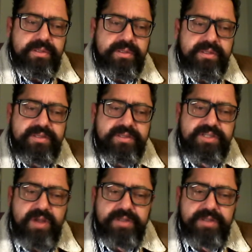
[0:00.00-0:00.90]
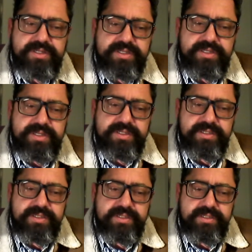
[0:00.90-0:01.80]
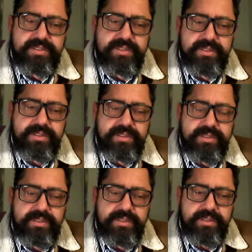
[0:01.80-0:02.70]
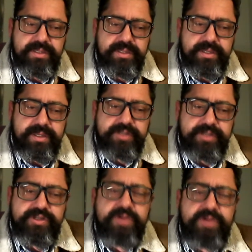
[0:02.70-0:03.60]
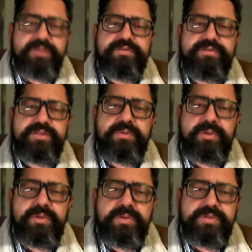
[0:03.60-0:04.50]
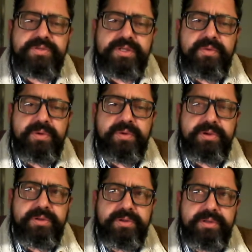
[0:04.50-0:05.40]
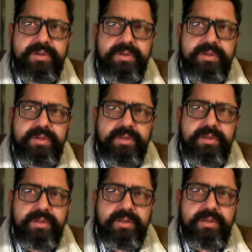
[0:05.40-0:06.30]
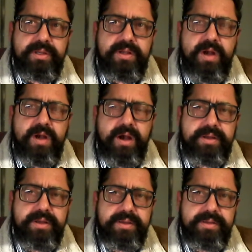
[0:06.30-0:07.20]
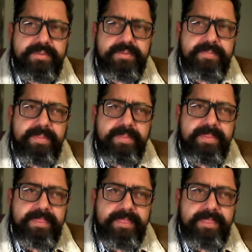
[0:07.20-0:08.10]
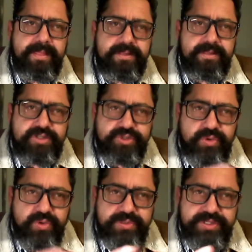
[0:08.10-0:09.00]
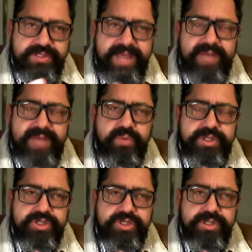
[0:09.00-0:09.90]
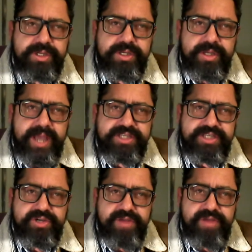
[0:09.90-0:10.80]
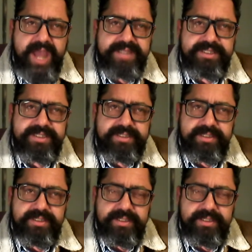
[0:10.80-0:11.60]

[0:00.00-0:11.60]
this consciousness is no different to using a word God, source, that which has created